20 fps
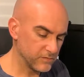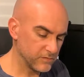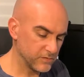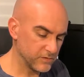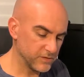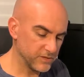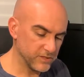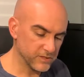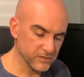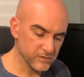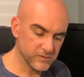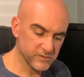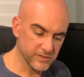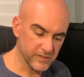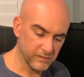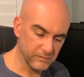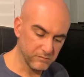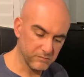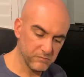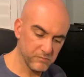Geez, looks
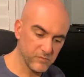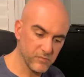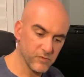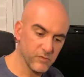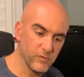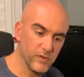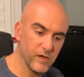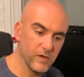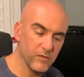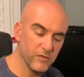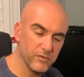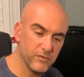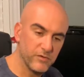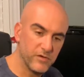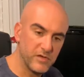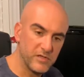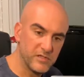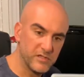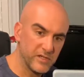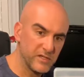like around
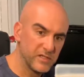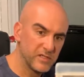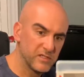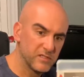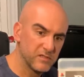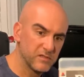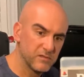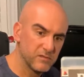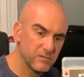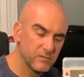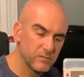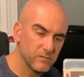36